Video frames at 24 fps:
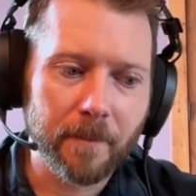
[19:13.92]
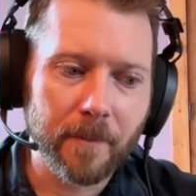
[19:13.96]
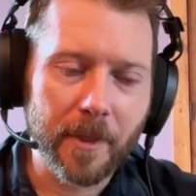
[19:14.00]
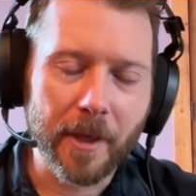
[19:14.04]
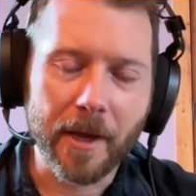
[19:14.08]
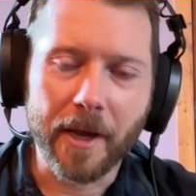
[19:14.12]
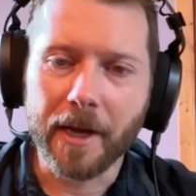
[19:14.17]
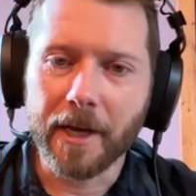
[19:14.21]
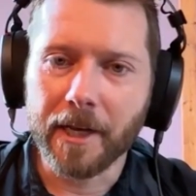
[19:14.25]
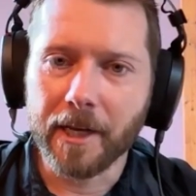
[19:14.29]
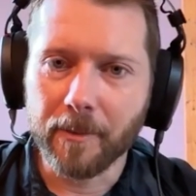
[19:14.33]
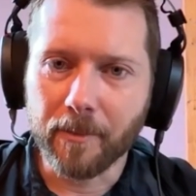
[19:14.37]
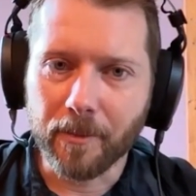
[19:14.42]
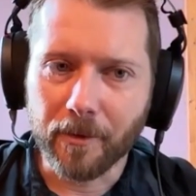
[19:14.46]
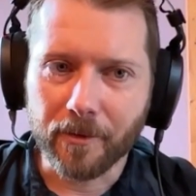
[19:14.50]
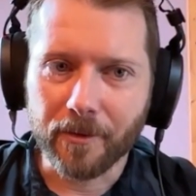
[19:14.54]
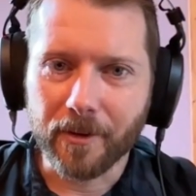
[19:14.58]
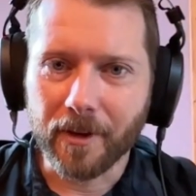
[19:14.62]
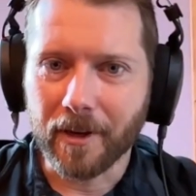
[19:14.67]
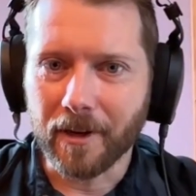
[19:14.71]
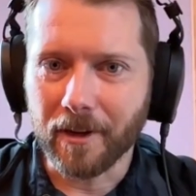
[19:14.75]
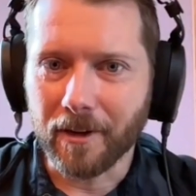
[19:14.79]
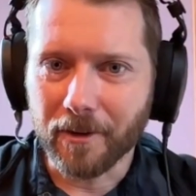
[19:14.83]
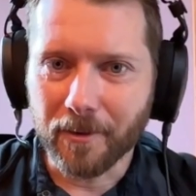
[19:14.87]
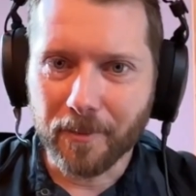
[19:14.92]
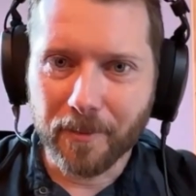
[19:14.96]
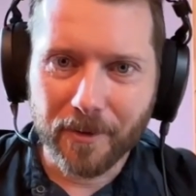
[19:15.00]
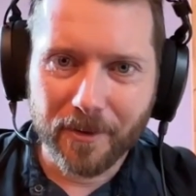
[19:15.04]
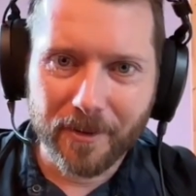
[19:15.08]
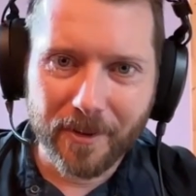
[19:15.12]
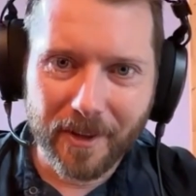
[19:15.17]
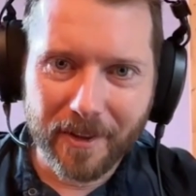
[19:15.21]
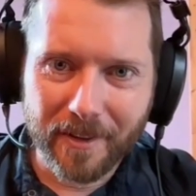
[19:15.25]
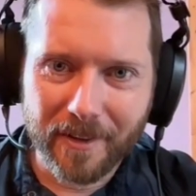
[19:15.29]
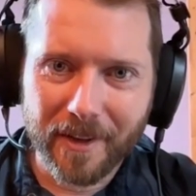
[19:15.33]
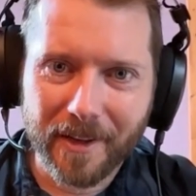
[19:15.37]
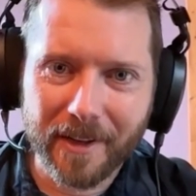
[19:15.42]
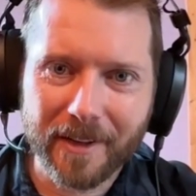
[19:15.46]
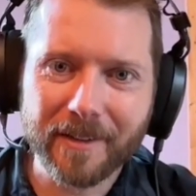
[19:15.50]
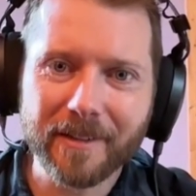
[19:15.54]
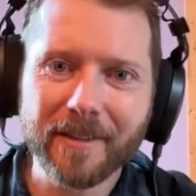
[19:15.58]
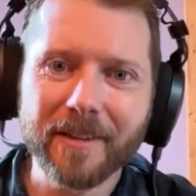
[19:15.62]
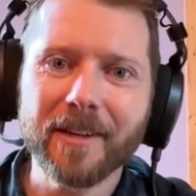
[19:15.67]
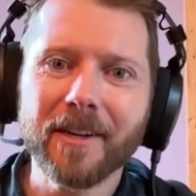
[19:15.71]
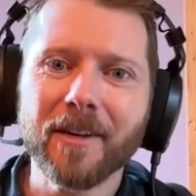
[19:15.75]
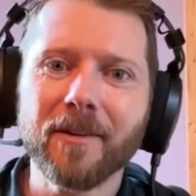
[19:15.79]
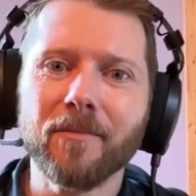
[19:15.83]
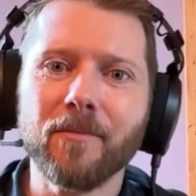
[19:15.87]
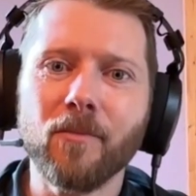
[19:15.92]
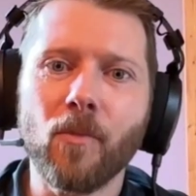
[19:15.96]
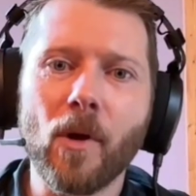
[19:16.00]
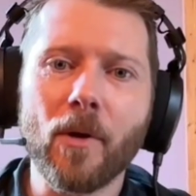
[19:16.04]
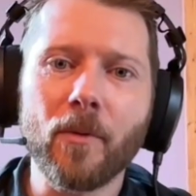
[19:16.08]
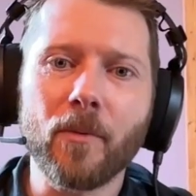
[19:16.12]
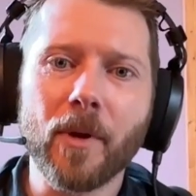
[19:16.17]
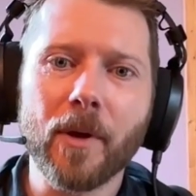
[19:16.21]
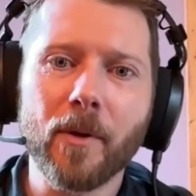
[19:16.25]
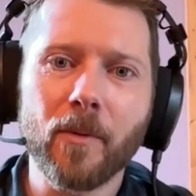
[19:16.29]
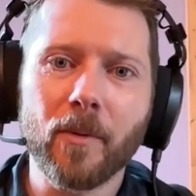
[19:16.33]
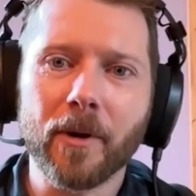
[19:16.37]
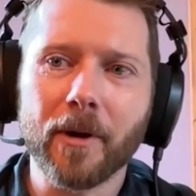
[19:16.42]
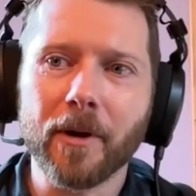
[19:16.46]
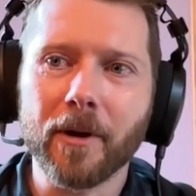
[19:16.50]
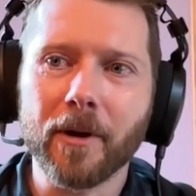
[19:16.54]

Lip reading: 80%, 100% thing. When we